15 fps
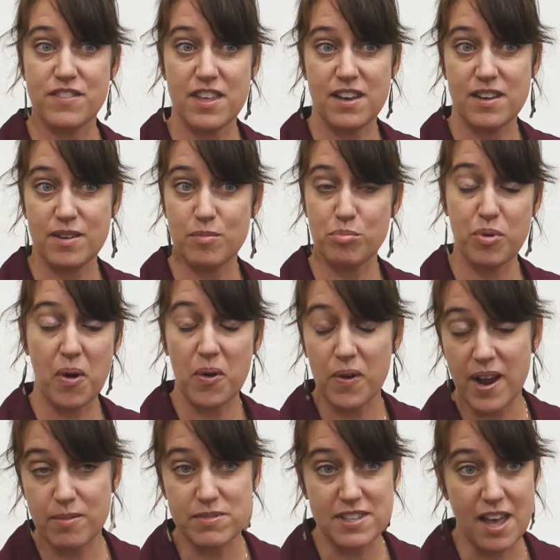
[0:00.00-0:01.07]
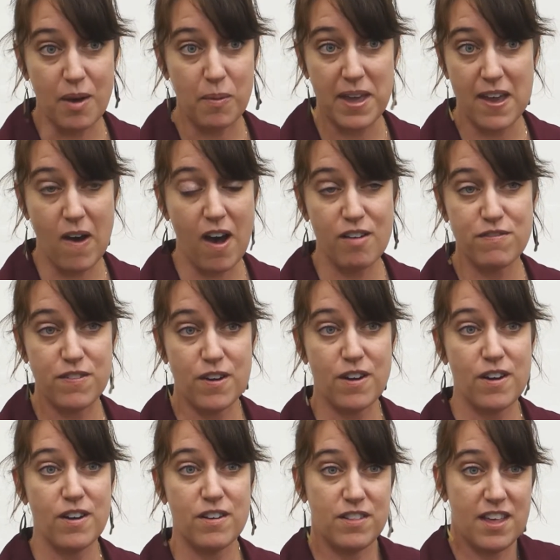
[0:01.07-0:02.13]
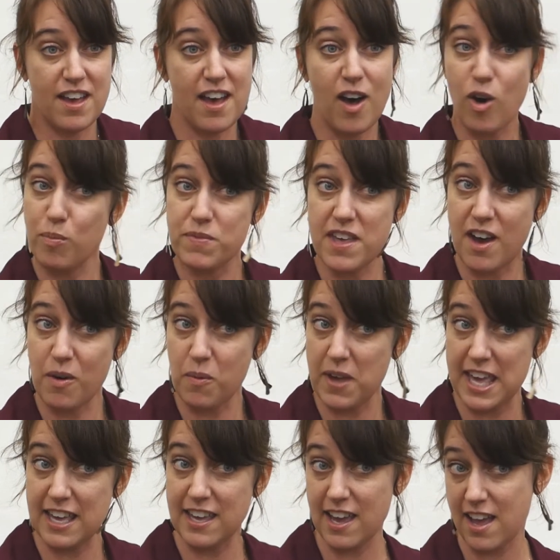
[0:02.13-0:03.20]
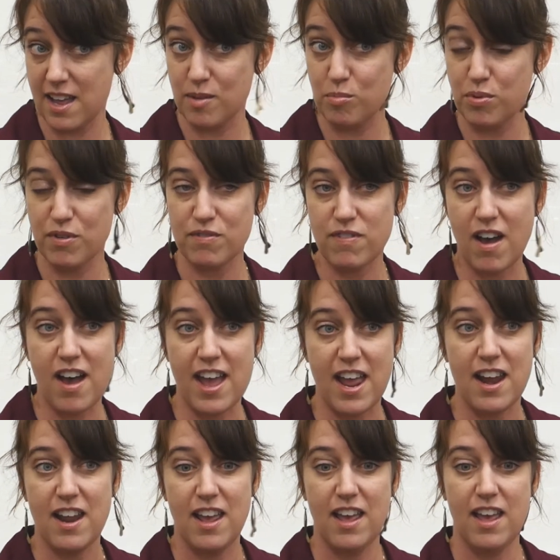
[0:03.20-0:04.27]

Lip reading: the programs that we offer, the help that we can provide.